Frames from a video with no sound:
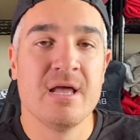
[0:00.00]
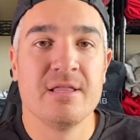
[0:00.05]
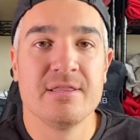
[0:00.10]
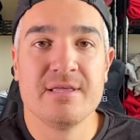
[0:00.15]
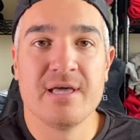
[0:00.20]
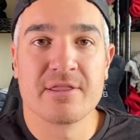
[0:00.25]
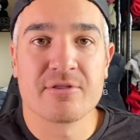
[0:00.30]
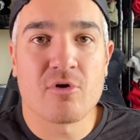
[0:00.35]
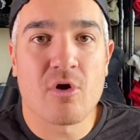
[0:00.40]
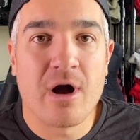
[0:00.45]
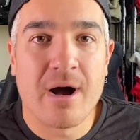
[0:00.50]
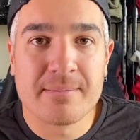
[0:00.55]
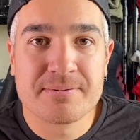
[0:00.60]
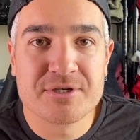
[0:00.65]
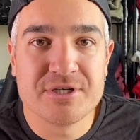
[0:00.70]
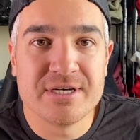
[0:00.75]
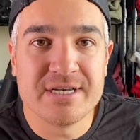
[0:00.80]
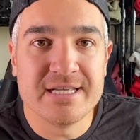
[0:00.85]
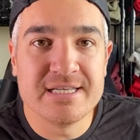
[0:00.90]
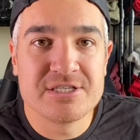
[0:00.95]
The other
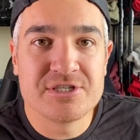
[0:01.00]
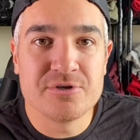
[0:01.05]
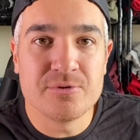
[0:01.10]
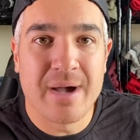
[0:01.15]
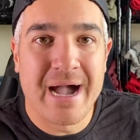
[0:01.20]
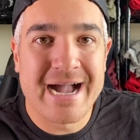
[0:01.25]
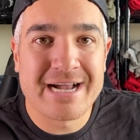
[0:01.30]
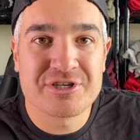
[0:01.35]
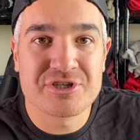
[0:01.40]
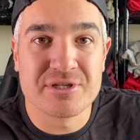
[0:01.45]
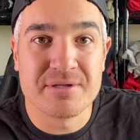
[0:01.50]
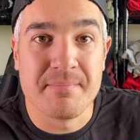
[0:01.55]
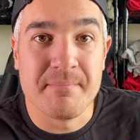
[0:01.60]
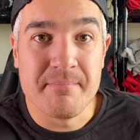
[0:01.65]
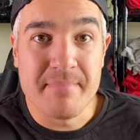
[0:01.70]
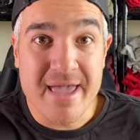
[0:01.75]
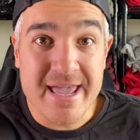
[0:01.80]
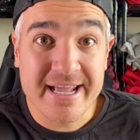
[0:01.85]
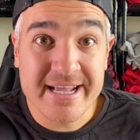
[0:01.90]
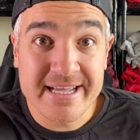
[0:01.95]
option is to actually
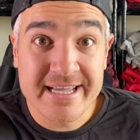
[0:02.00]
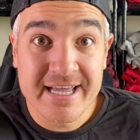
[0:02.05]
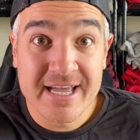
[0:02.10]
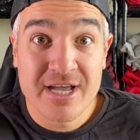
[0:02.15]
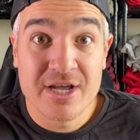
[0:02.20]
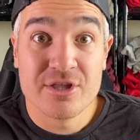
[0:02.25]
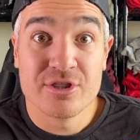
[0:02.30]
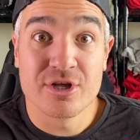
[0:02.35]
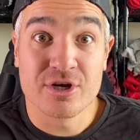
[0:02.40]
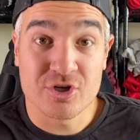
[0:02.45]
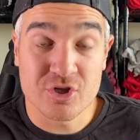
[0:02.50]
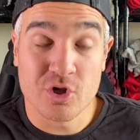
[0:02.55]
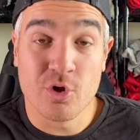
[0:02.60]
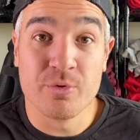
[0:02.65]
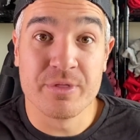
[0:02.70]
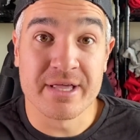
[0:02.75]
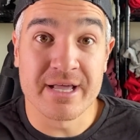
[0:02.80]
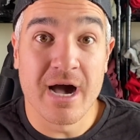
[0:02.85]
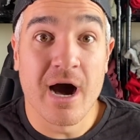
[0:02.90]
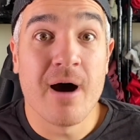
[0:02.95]
make the
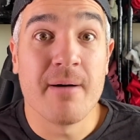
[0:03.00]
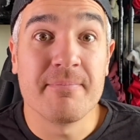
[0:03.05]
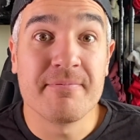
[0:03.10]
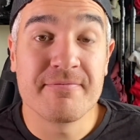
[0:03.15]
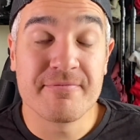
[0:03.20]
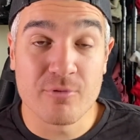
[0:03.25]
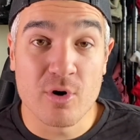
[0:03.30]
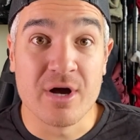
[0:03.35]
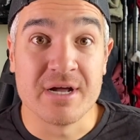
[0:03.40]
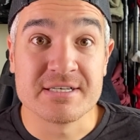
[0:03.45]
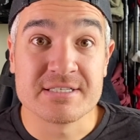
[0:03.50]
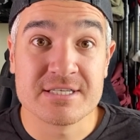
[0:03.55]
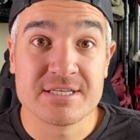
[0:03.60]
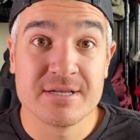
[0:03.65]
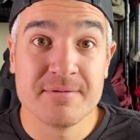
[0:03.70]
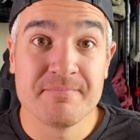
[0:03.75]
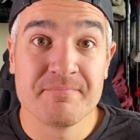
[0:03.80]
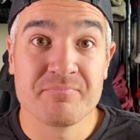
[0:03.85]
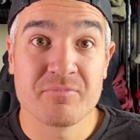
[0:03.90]
clothing up front,